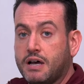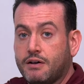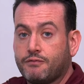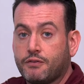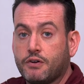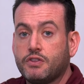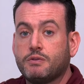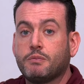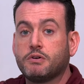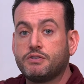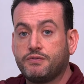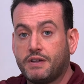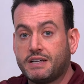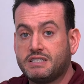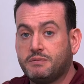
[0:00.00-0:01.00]
comfort, the
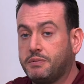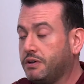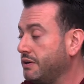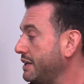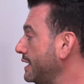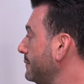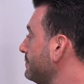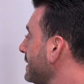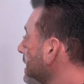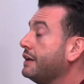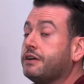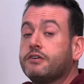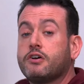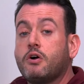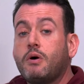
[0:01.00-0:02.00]
most flexibility. It
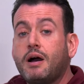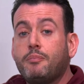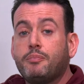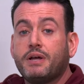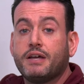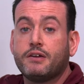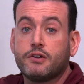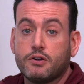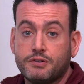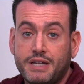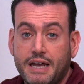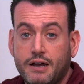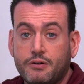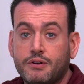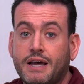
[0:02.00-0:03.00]
can go up, it can go
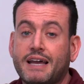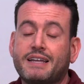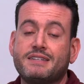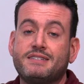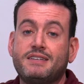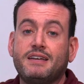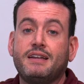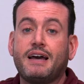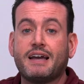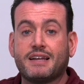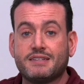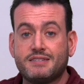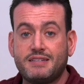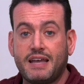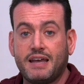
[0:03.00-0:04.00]
down, I can sit, I
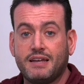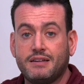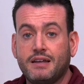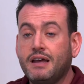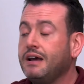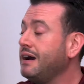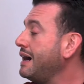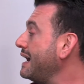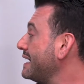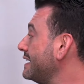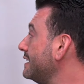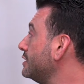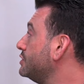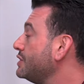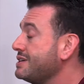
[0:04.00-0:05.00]
can stand, I
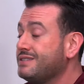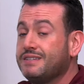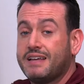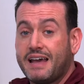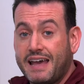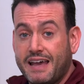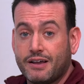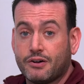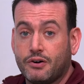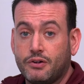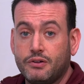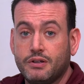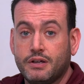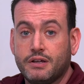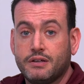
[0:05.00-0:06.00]
can adjust the
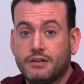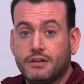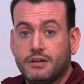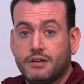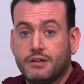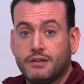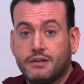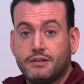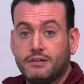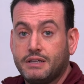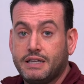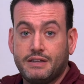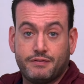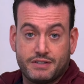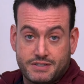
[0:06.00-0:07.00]
angle
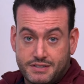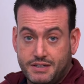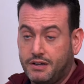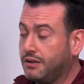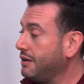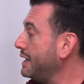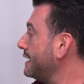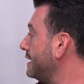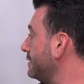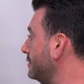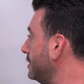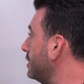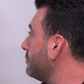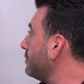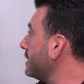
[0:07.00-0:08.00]
even still. I can,
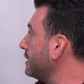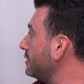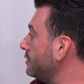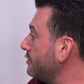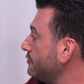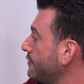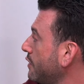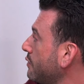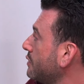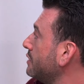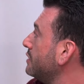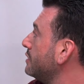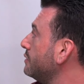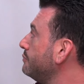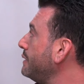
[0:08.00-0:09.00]
you know, bring it a little forward, a
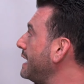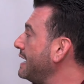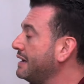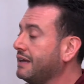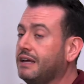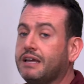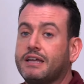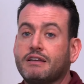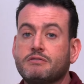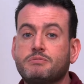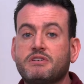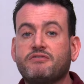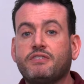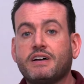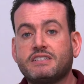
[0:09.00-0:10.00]
little back. It gives
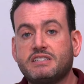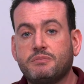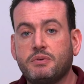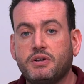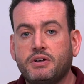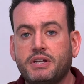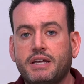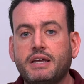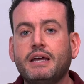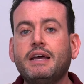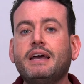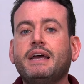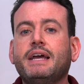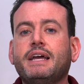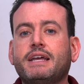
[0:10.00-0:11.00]
me flexibility,
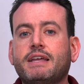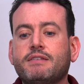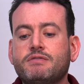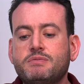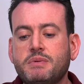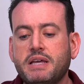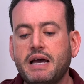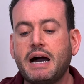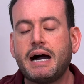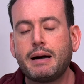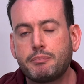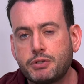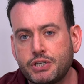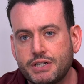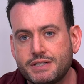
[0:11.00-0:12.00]
it gives me
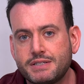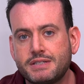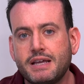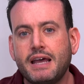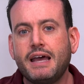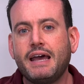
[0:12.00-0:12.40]
options,